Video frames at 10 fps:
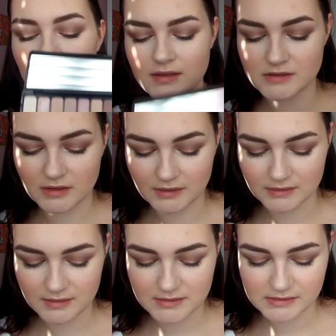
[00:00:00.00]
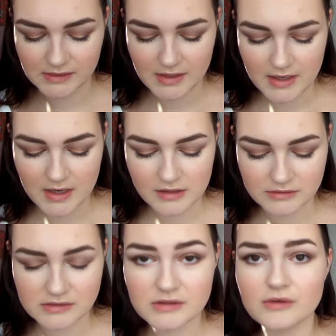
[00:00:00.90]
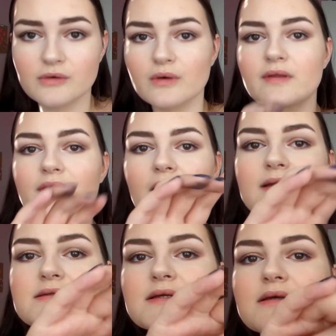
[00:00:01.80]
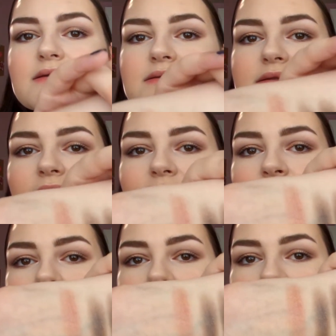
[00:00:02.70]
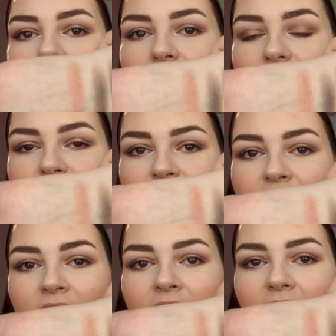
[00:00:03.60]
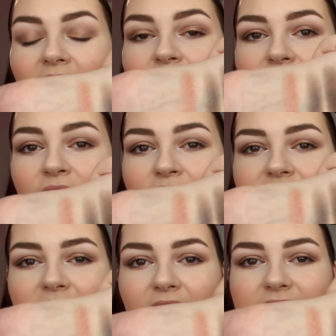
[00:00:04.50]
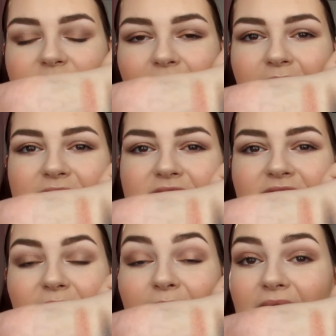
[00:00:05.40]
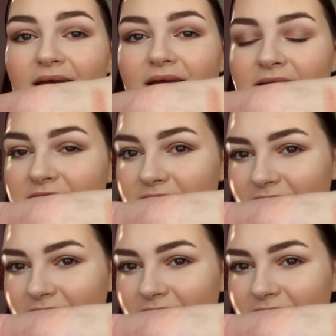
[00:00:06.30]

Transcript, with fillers: end colours. So that is them here. and um, they're all very nicely pigmented. The pink is,